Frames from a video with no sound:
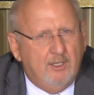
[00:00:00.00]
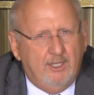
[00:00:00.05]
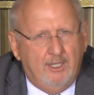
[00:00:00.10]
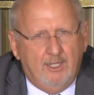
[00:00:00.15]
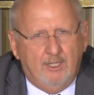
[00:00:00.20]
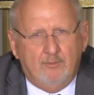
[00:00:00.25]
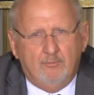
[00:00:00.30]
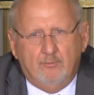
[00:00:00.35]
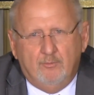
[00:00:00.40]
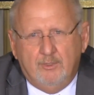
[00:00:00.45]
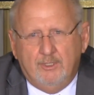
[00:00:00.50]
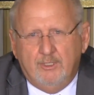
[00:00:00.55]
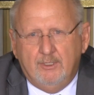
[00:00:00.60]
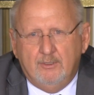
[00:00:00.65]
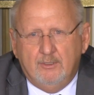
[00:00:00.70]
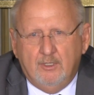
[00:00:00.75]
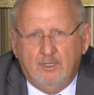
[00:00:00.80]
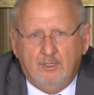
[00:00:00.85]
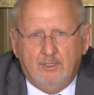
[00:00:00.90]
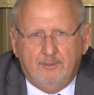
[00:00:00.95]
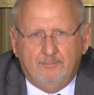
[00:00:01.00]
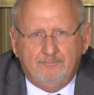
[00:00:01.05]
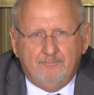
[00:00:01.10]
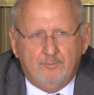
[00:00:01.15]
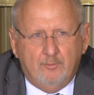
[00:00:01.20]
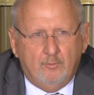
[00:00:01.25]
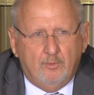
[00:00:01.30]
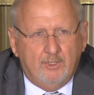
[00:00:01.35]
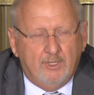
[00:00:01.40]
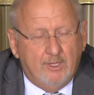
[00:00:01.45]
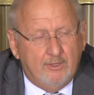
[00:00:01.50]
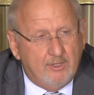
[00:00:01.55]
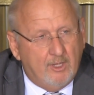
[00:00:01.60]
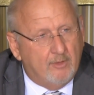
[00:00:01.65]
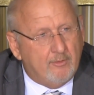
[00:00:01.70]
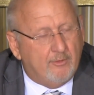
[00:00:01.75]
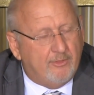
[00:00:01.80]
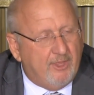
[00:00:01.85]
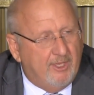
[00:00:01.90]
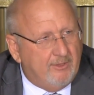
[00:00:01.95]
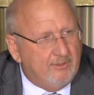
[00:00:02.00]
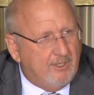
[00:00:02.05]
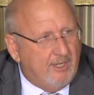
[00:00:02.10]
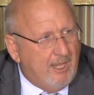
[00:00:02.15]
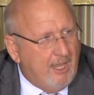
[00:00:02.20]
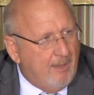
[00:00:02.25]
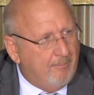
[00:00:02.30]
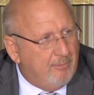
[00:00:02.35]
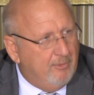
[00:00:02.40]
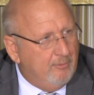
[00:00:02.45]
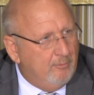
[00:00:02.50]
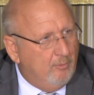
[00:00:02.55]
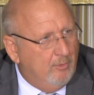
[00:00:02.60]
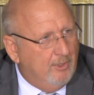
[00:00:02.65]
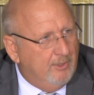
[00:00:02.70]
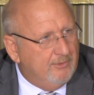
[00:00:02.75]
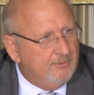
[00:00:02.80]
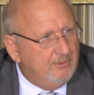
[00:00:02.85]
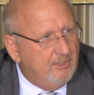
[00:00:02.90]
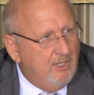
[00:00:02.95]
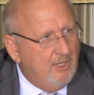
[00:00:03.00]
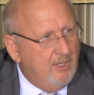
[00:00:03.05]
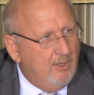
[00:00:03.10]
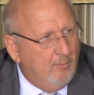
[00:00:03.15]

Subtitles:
and the other thing that happened was